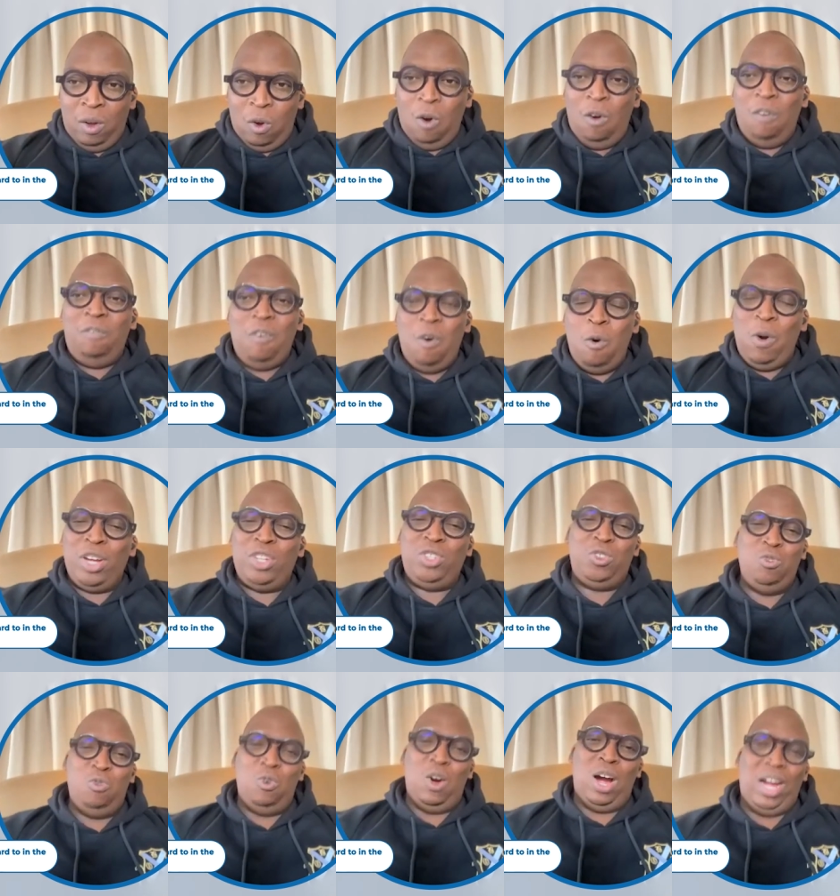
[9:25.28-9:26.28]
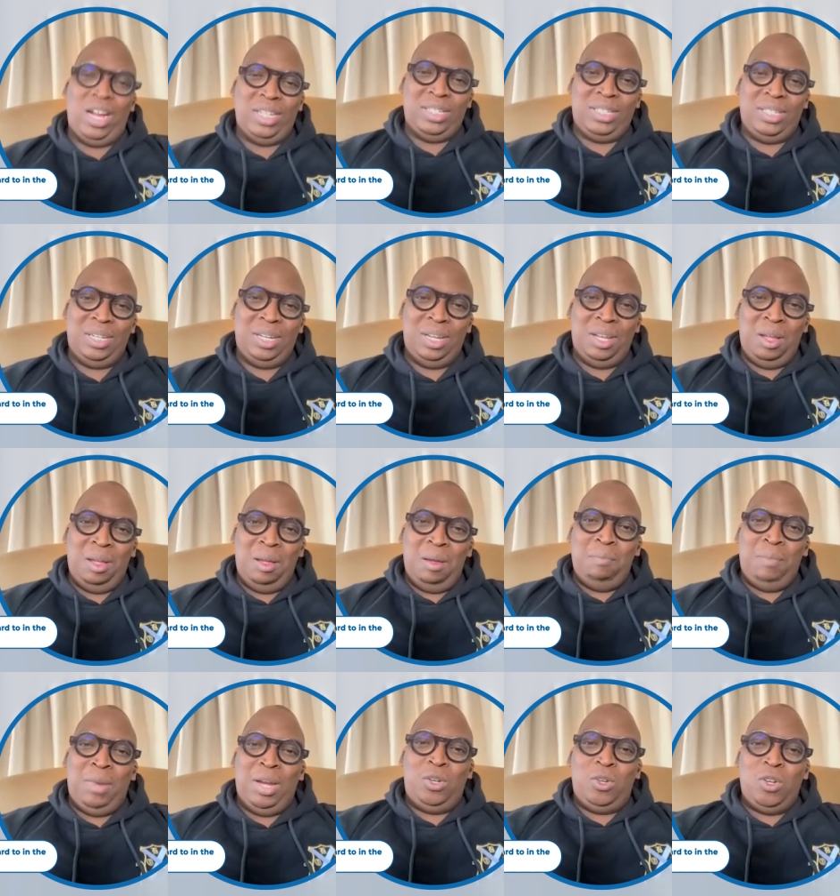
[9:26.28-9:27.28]
go for what you want,
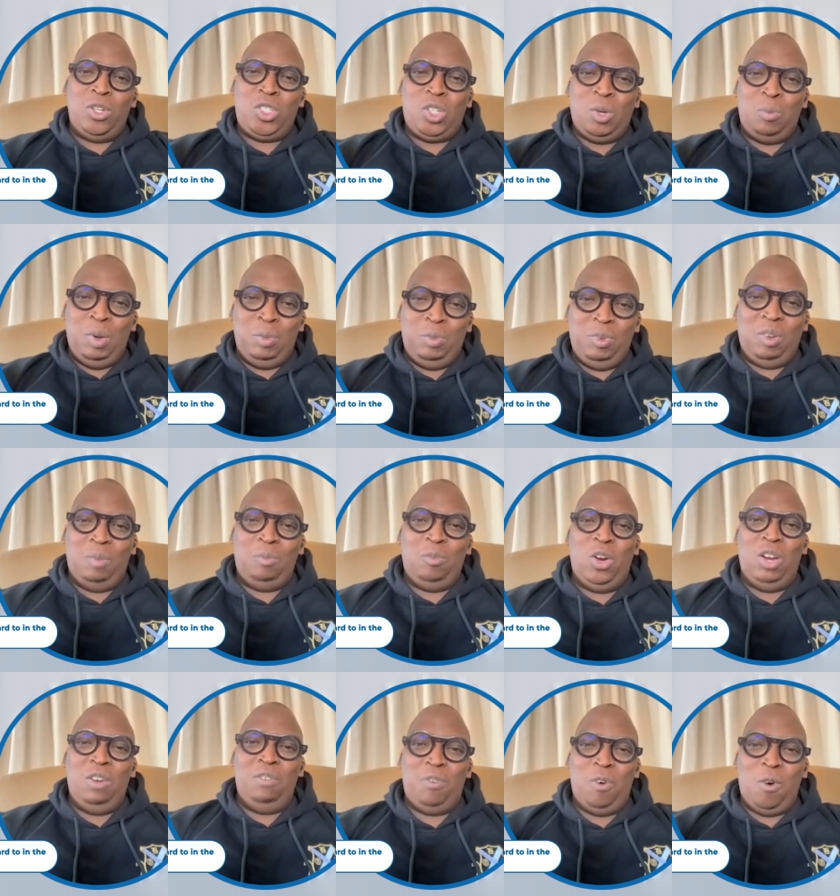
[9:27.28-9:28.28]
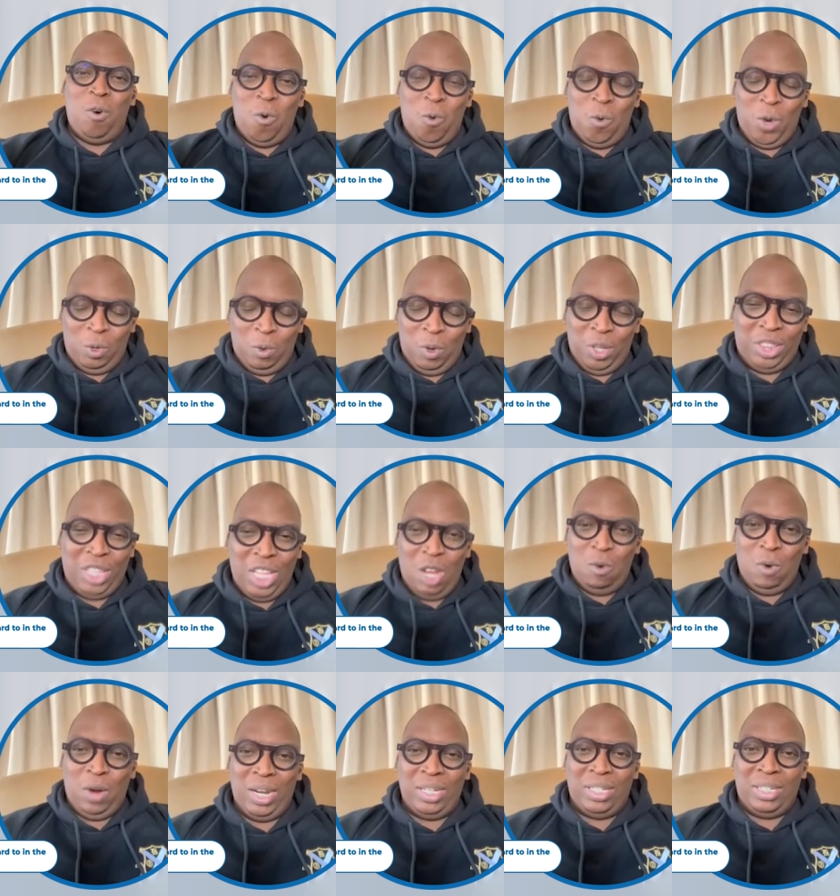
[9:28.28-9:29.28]
but don't stop people from going for what
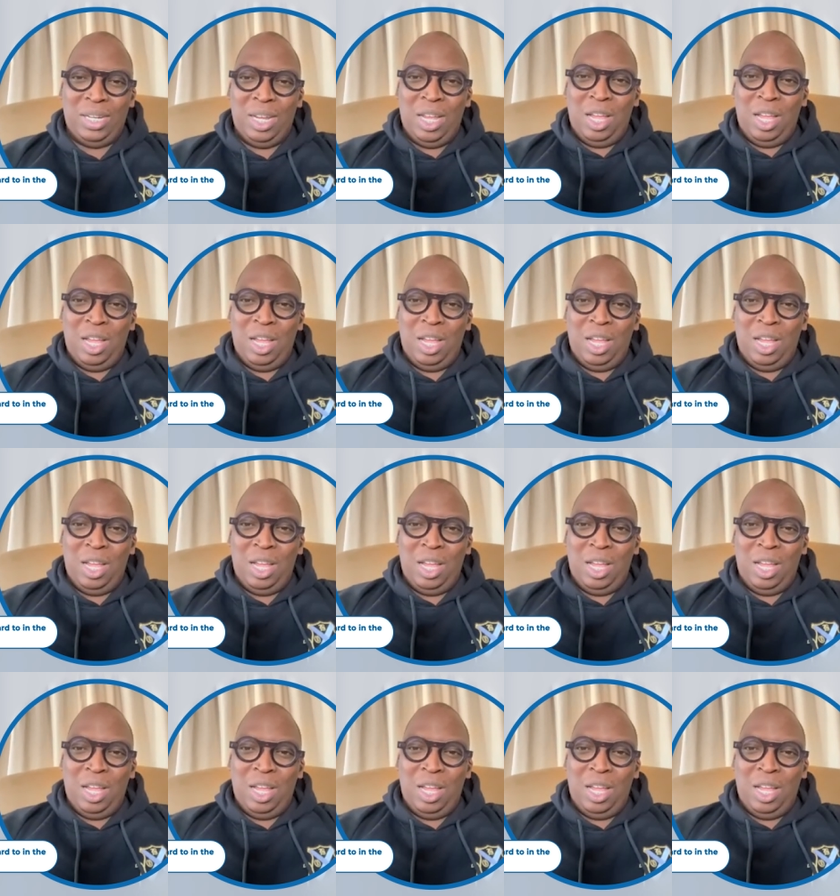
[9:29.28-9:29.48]
they want.